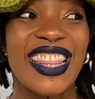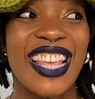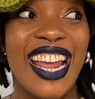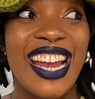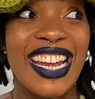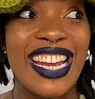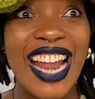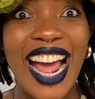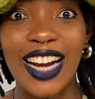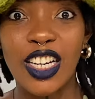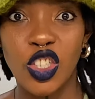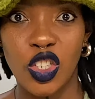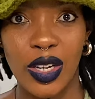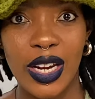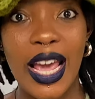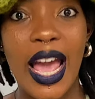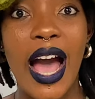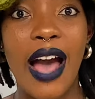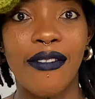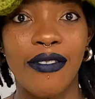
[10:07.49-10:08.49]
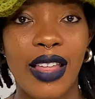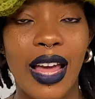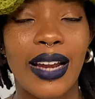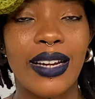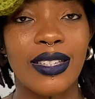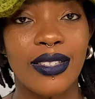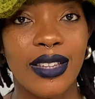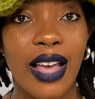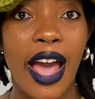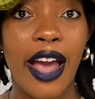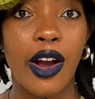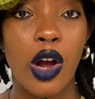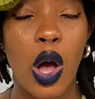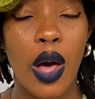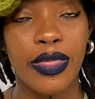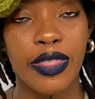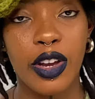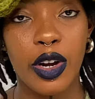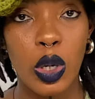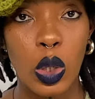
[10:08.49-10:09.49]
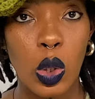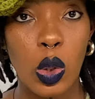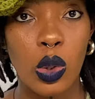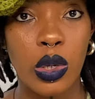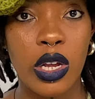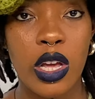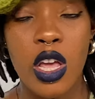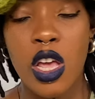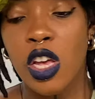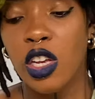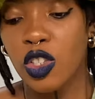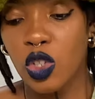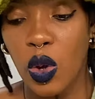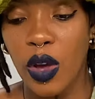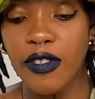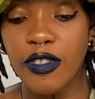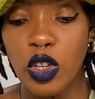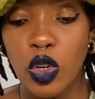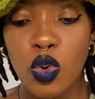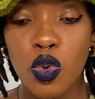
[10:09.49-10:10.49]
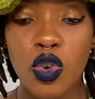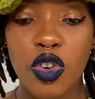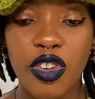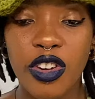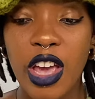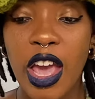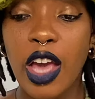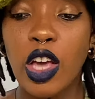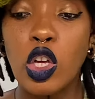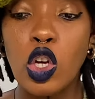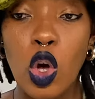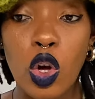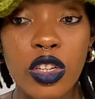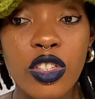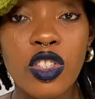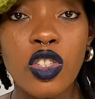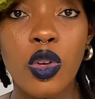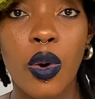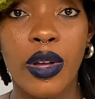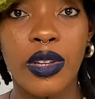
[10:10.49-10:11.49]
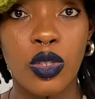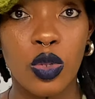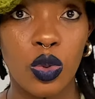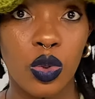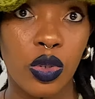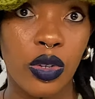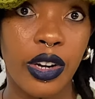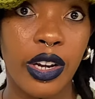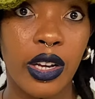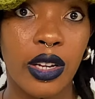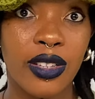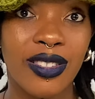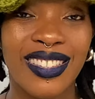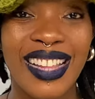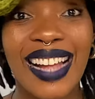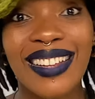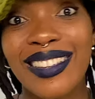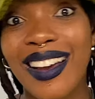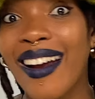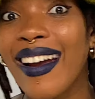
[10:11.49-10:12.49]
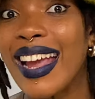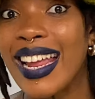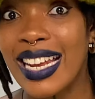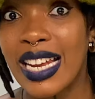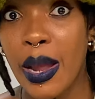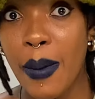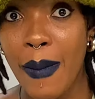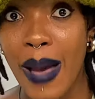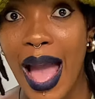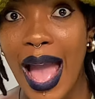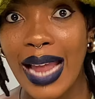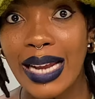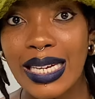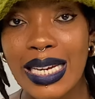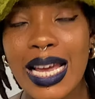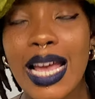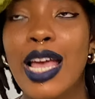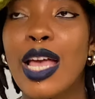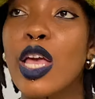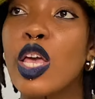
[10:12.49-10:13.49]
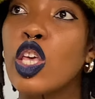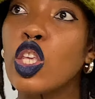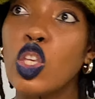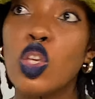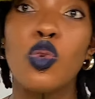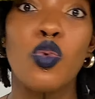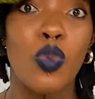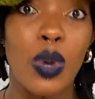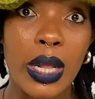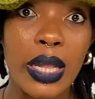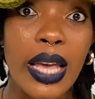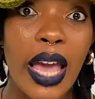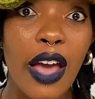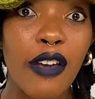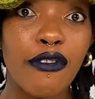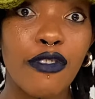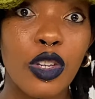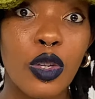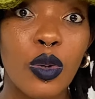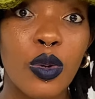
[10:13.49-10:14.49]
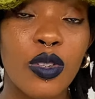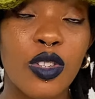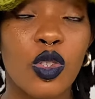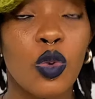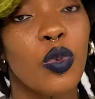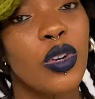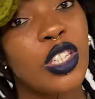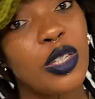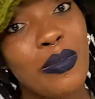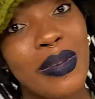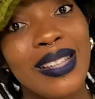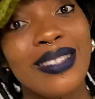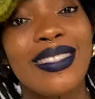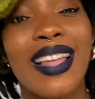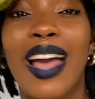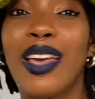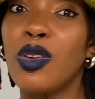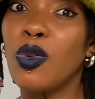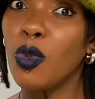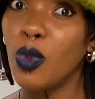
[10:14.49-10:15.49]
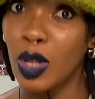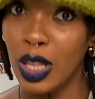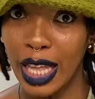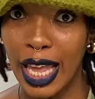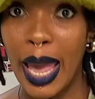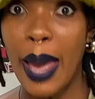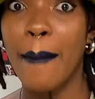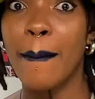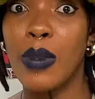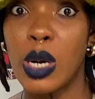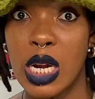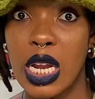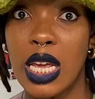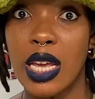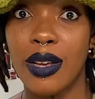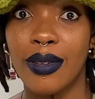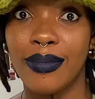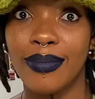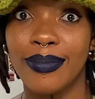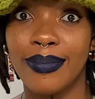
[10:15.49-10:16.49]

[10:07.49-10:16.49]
They naturally have that desire on their own. So if you create good sewing tutorials that are in demand, you will get views, which means that you will get money.